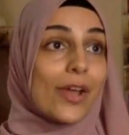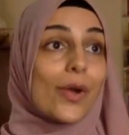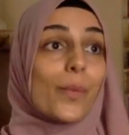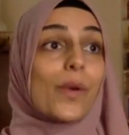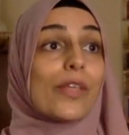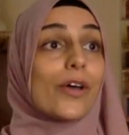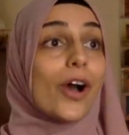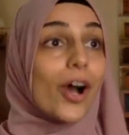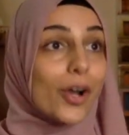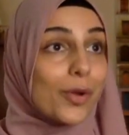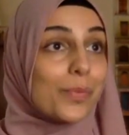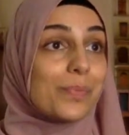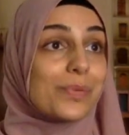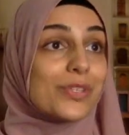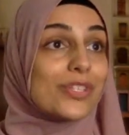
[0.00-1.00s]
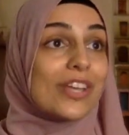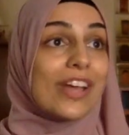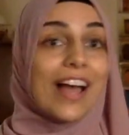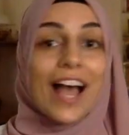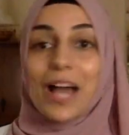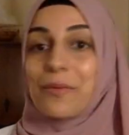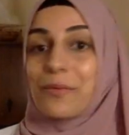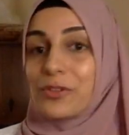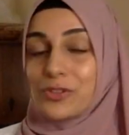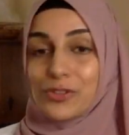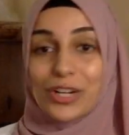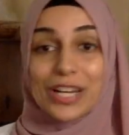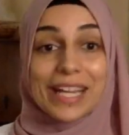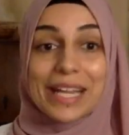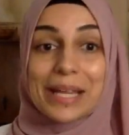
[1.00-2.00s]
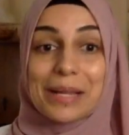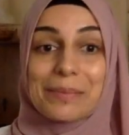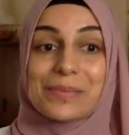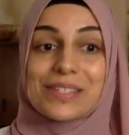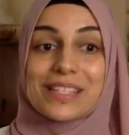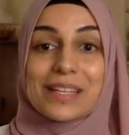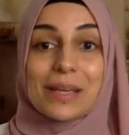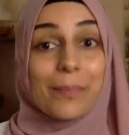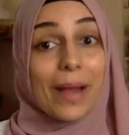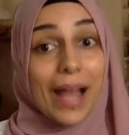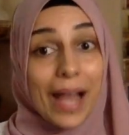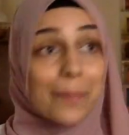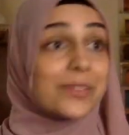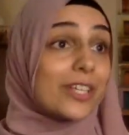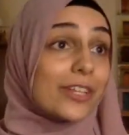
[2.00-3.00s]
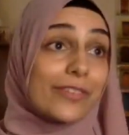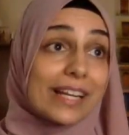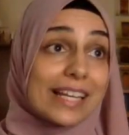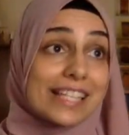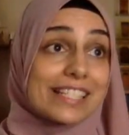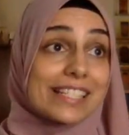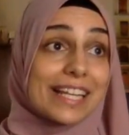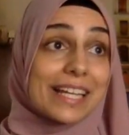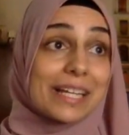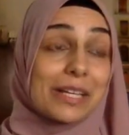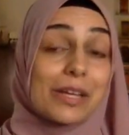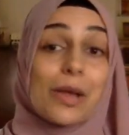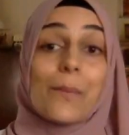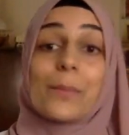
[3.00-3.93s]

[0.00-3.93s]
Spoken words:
with hopes and dreams, perhaps unrealistic,